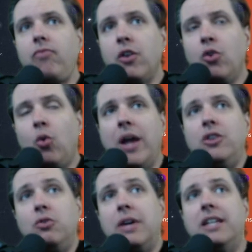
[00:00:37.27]
the way
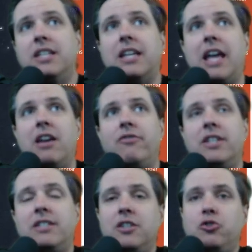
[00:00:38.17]
you get to
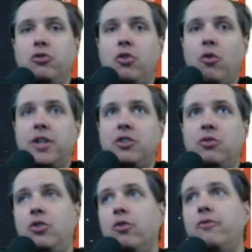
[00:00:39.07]
Canvas is you go
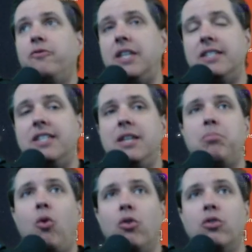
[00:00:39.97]
into your VC
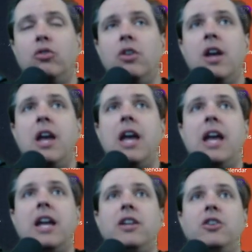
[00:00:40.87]
portal
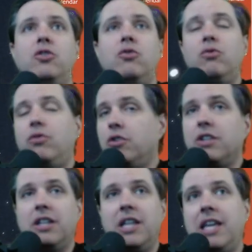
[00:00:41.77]
and there's
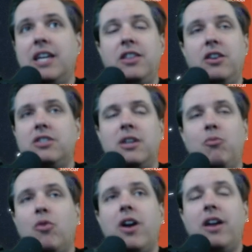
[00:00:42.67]
a link in there
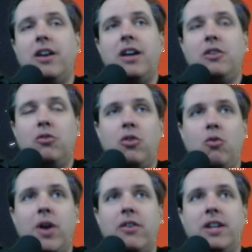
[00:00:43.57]
somewhere. I don't know
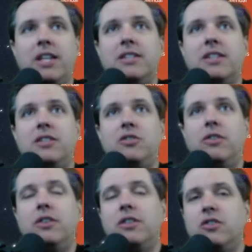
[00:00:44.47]
where it is because
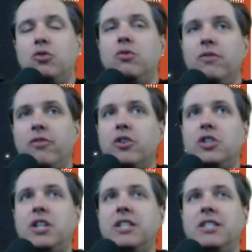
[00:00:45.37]
the student
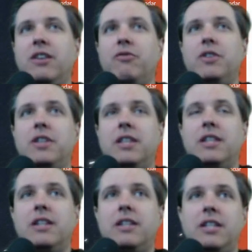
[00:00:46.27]
version is different than
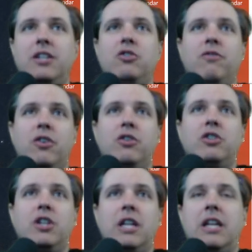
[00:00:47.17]
the teacher
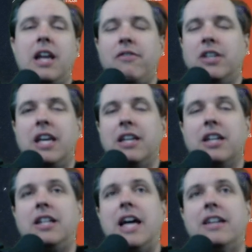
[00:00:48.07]
version, and I haven't taken
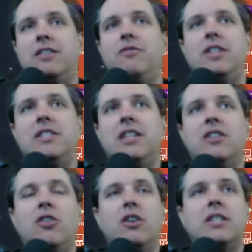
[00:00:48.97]
a class at VC
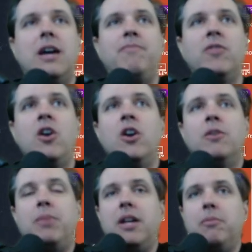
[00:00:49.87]
in a long time,
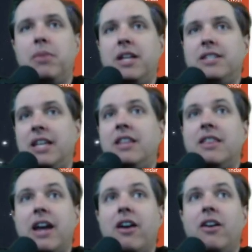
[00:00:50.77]
but it's in
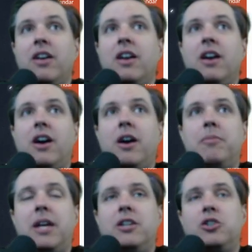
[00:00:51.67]
there.
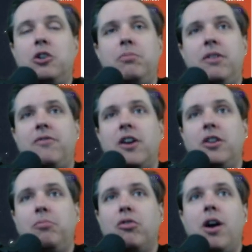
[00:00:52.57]
And it should be
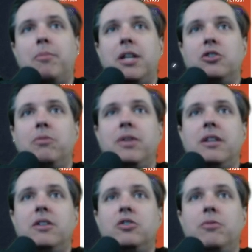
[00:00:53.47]
fairly prominent.
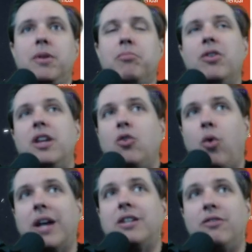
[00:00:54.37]
It should be pretty
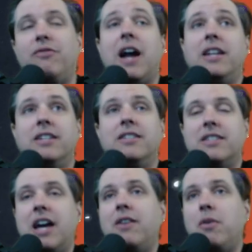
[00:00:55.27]
quick to find because it's
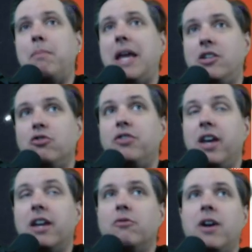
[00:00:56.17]
kind of a major
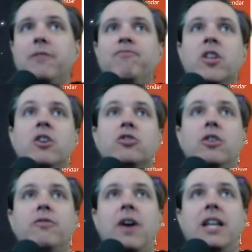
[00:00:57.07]
thing, right? So
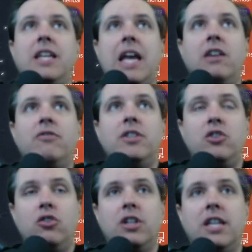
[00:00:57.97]
you find
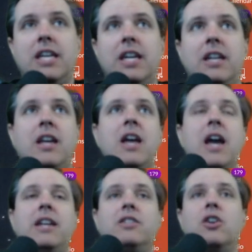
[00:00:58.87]
Canvas, you click it,
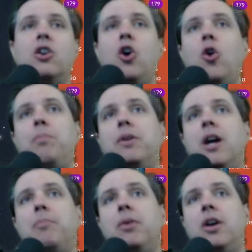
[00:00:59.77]
and it's going to open
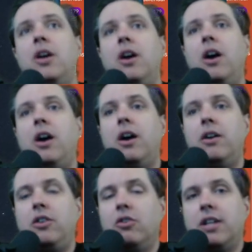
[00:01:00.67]
up.
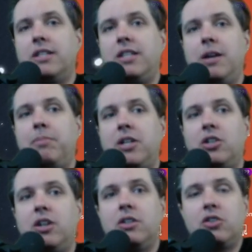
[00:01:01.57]
You're going to see a bunch
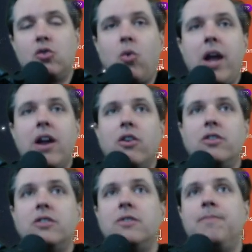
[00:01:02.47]
of
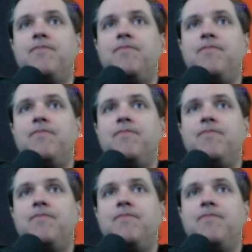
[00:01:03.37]
squares,